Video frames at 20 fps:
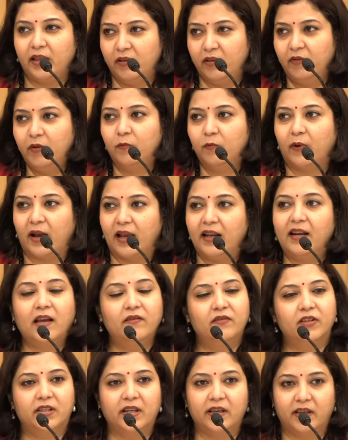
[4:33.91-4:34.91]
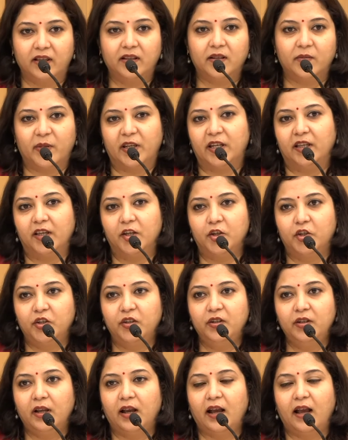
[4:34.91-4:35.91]
even while I was taking the
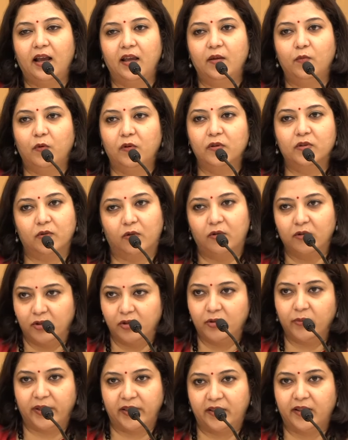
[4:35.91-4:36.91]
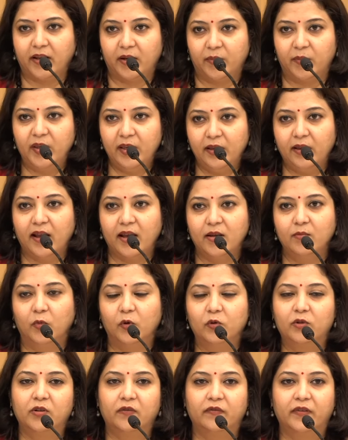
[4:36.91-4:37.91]
medication, I was also doing therapy, and
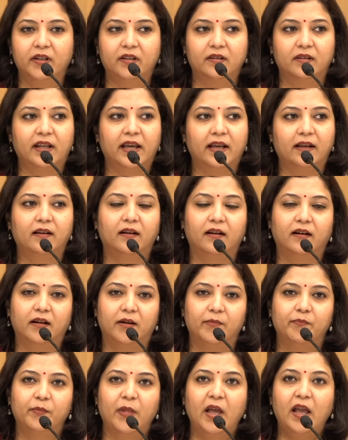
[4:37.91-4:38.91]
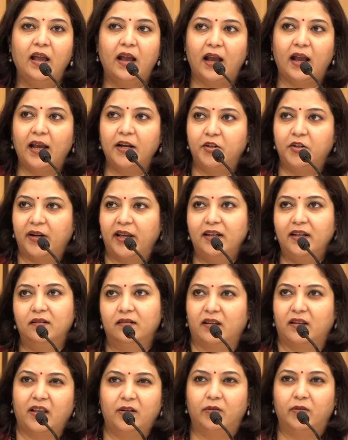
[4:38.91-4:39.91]
most of it, like, I tried
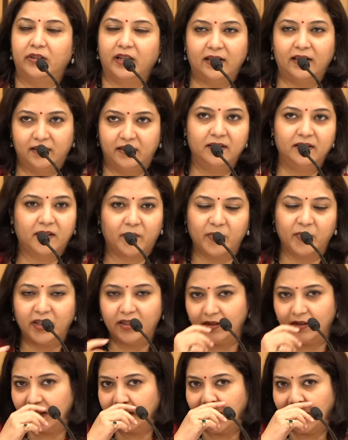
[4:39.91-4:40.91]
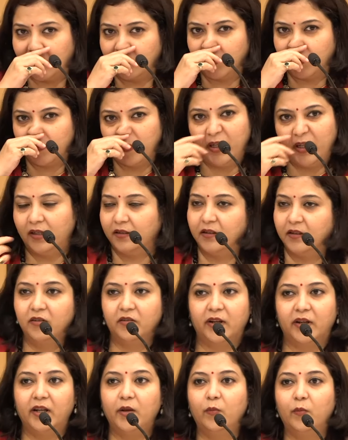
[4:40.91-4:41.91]
psychoanalysis, somebody did that with me, it didn't
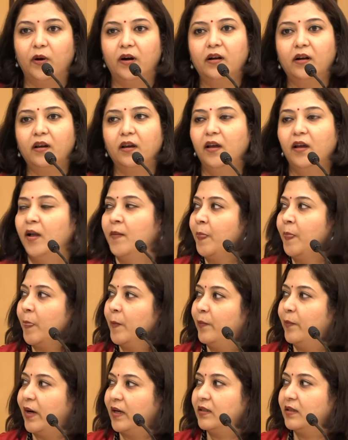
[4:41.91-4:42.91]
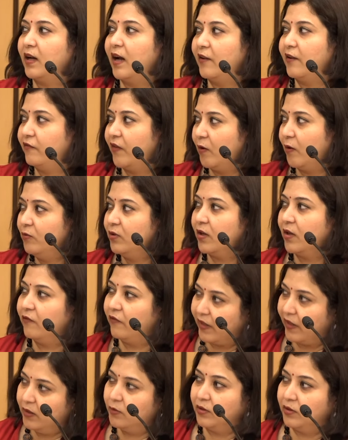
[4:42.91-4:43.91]
really work, but I found a
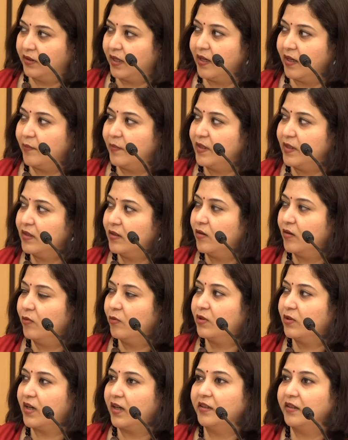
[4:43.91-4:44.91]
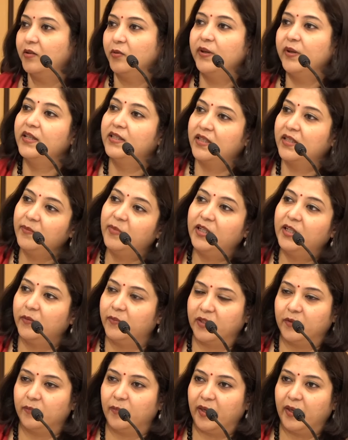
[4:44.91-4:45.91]
very good therapist who started doing CBT
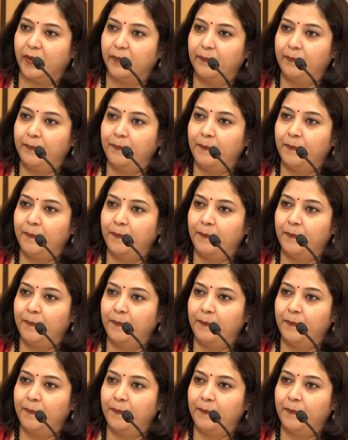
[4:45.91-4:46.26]
with me.